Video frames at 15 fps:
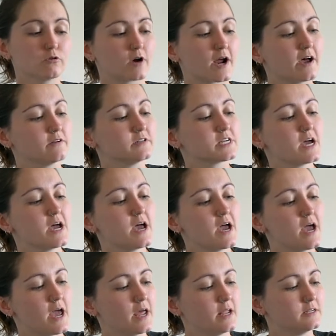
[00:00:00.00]
around
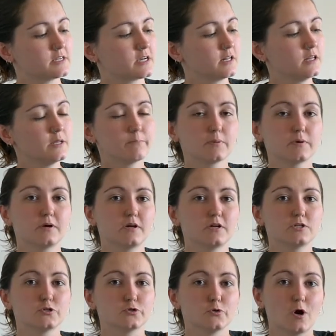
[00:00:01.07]
and clip
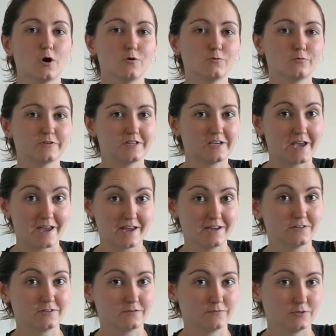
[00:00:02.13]
to hold the
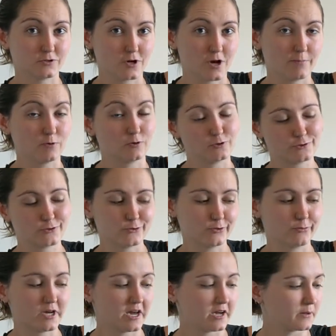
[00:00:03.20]
head of your tripod to the
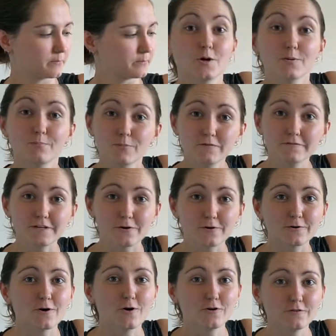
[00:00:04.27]
bag. Moving
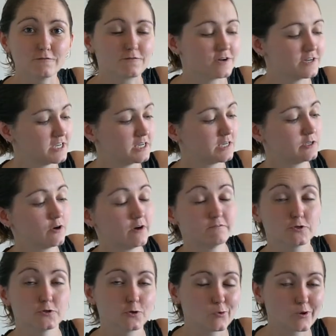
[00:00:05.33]
on, on the front here, you have
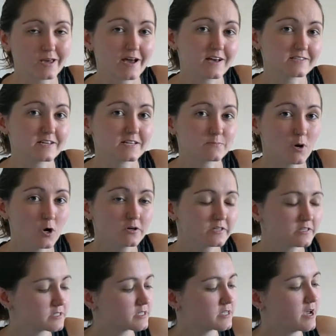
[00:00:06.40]
two quick access
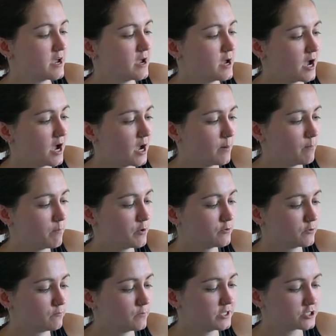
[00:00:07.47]
pockets, uh, both
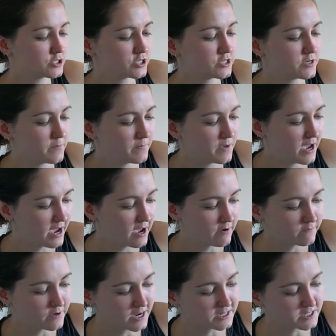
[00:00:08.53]
of which
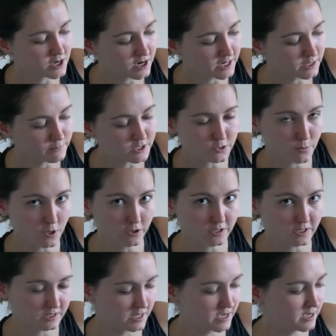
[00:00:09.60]
have a tiny mesh pocket
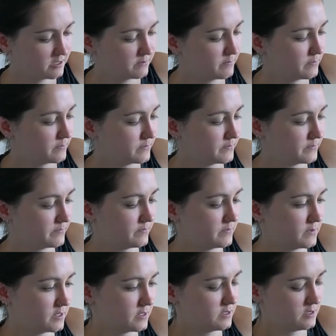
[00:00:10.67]
in there,
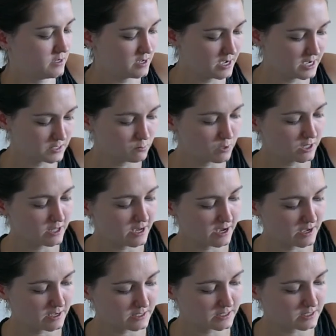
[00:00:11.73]
as well
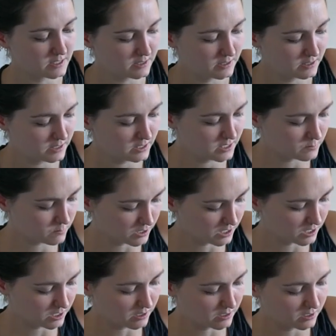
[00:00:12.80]
as this one
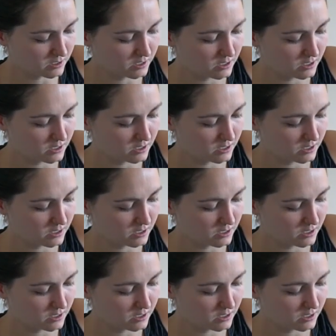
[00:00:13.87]
here,